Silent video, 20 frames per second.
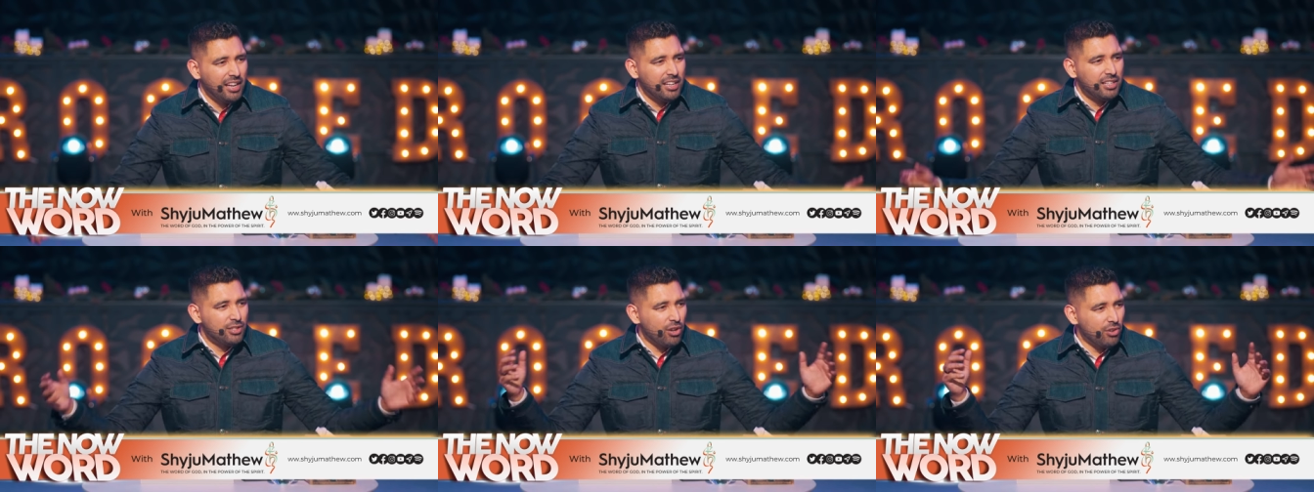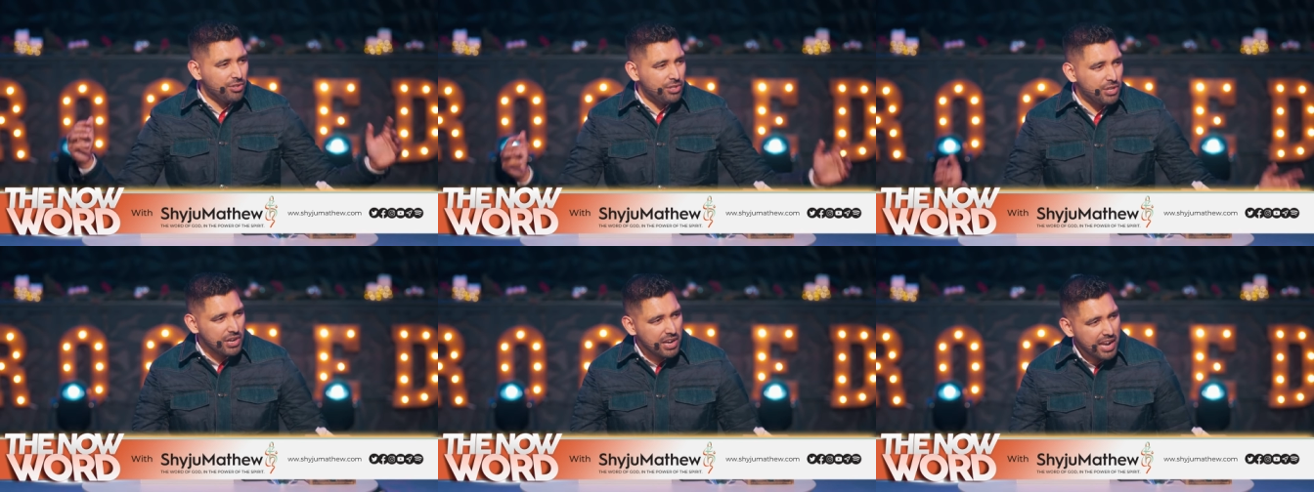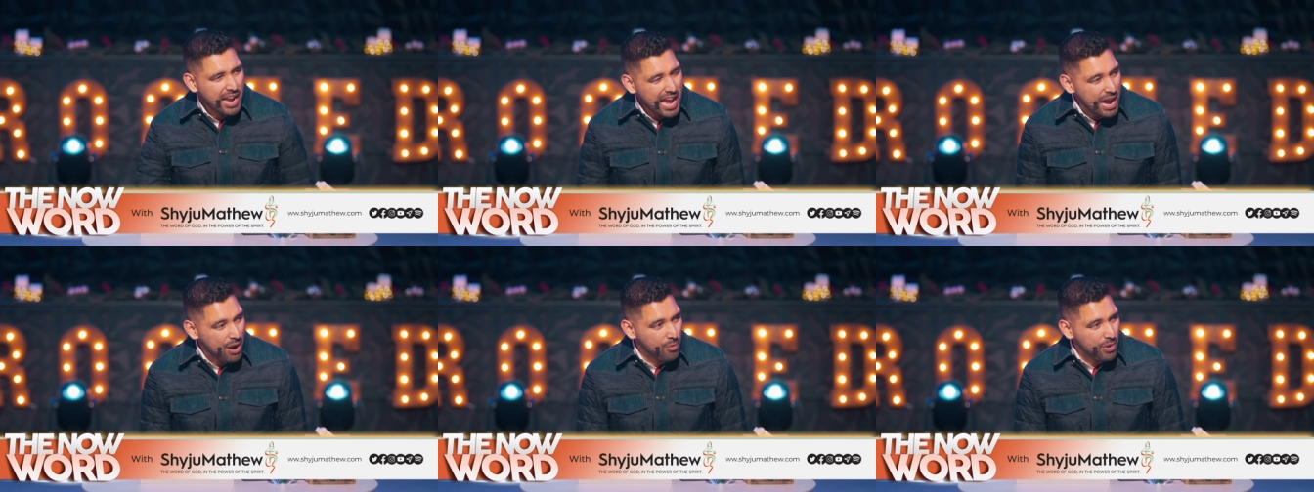don't you
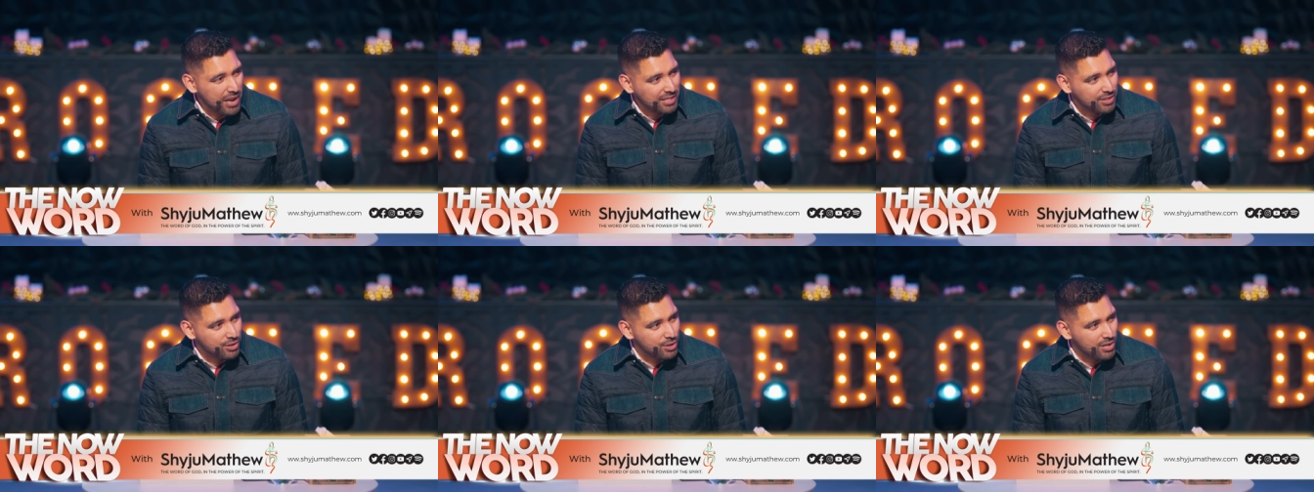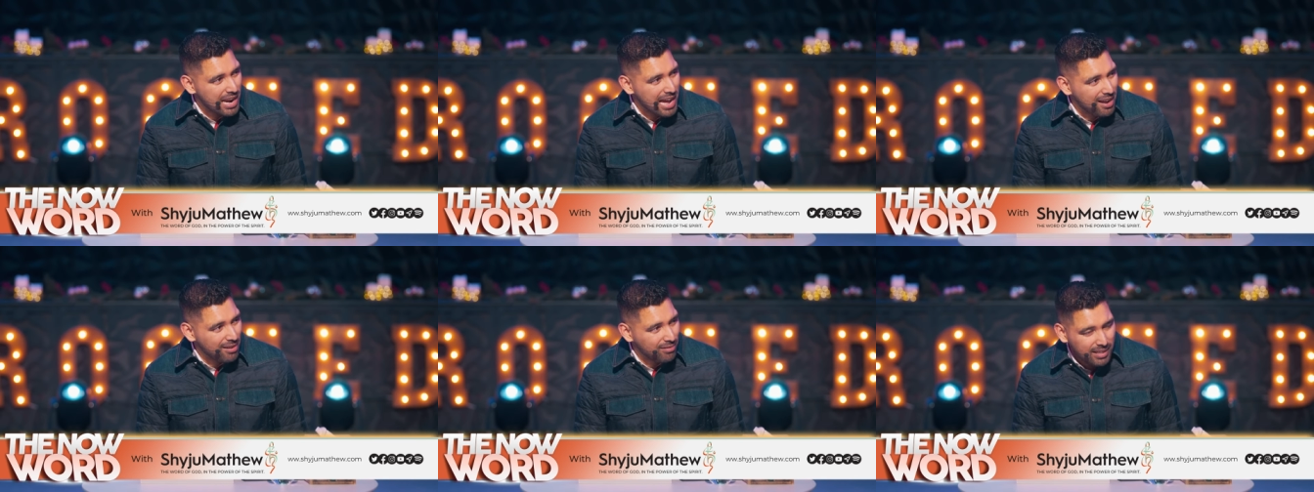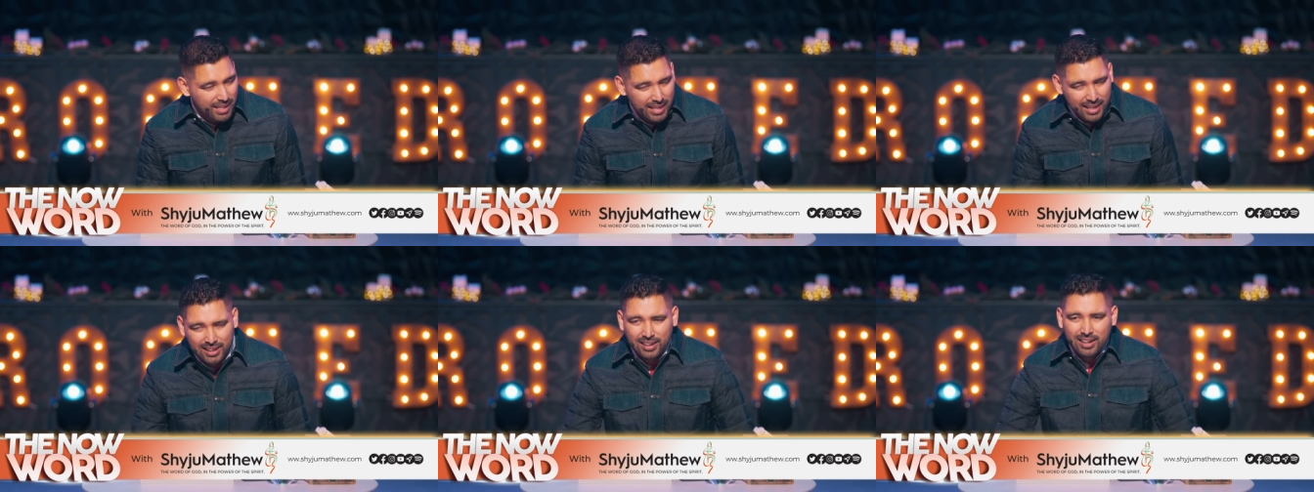care, we are
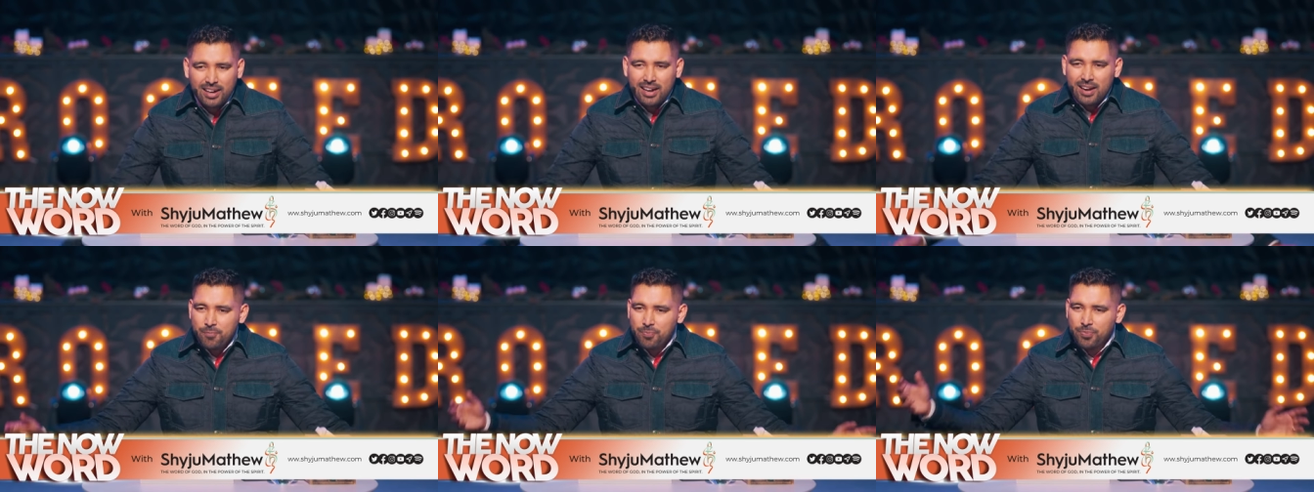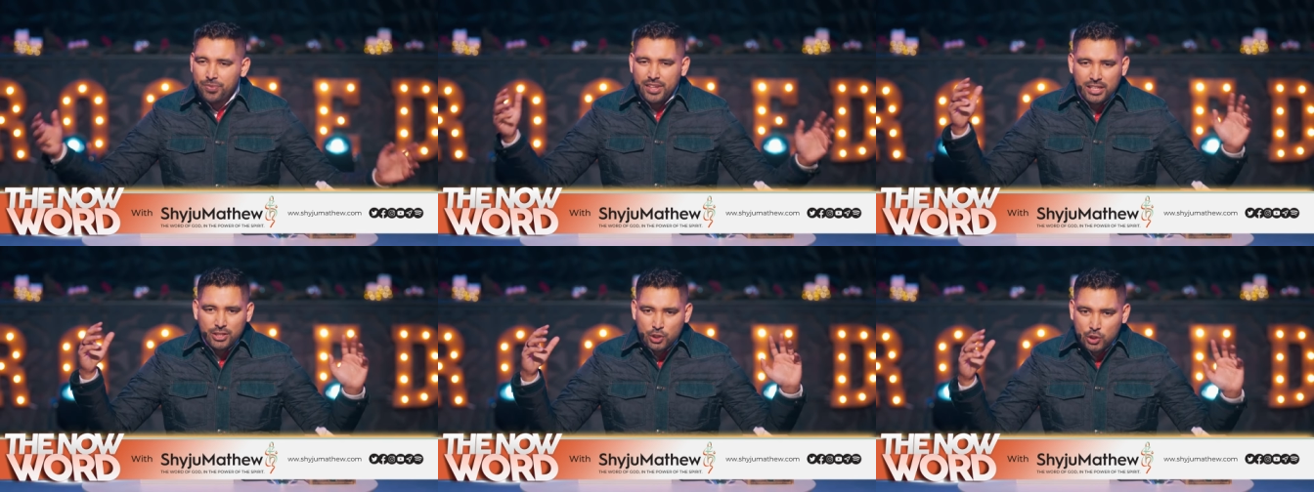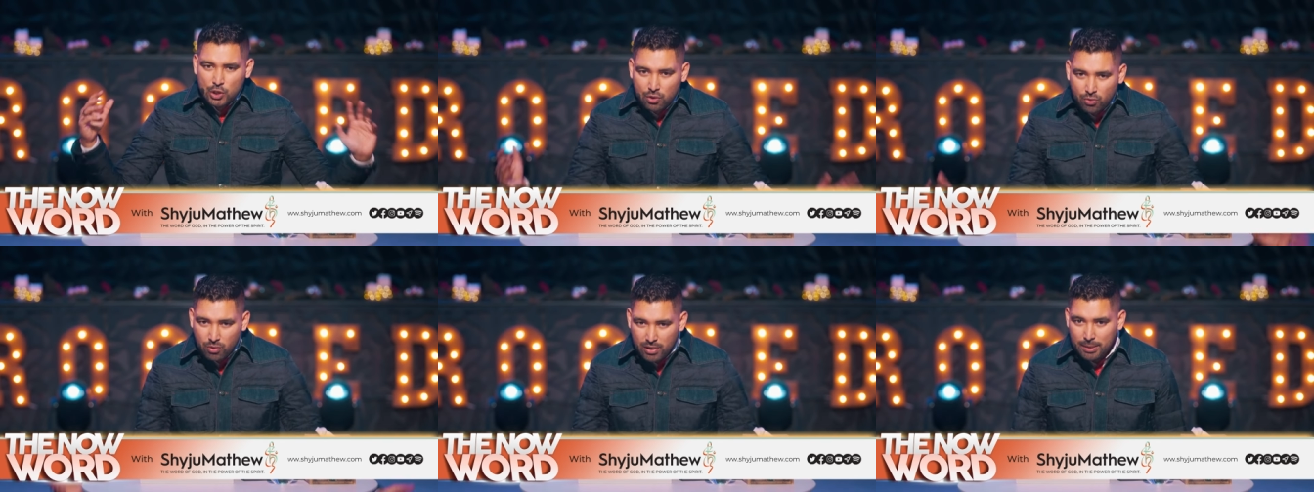drowning? They're
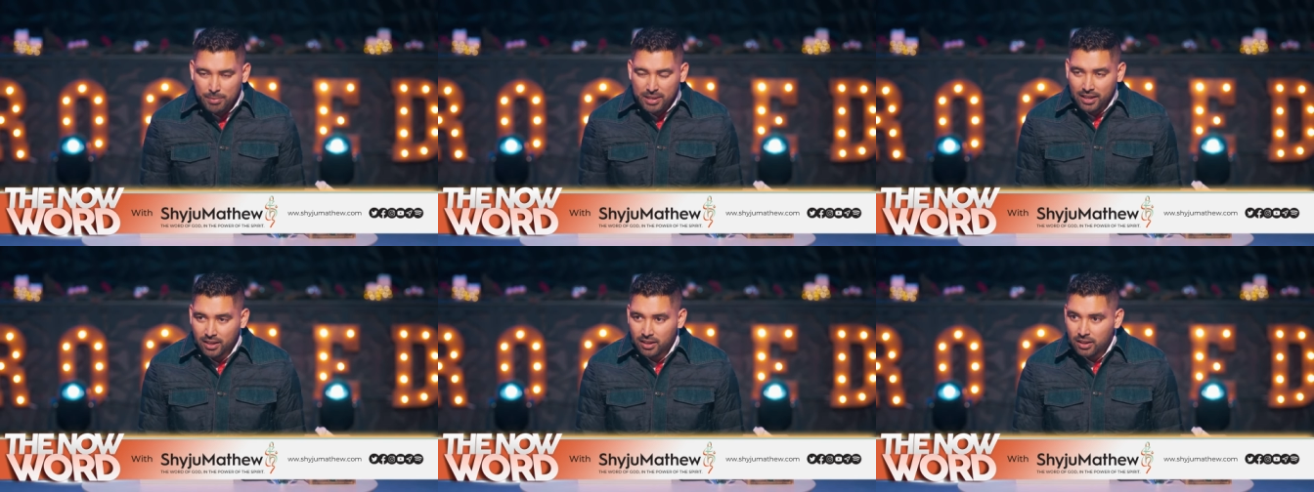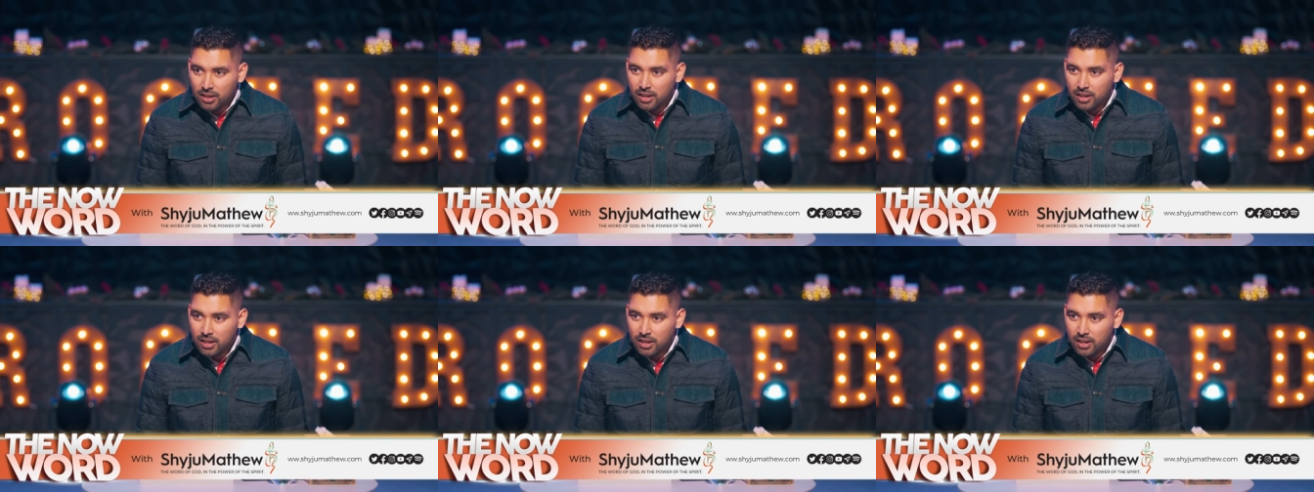screaming.